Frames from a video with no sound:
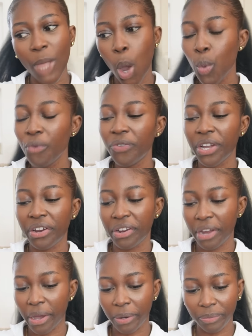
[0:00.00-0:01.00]
We'll figure it
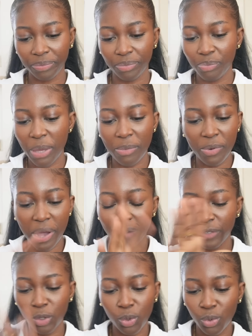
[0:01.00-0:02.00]
out. Maybe we'll have
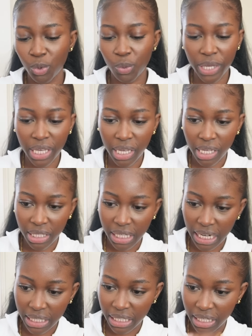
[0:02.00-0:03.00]
to tweak it and
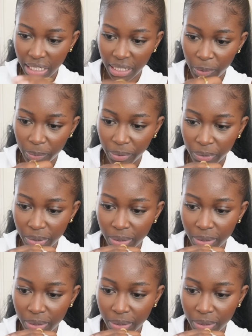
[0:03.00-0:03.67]
tighten it a little bit or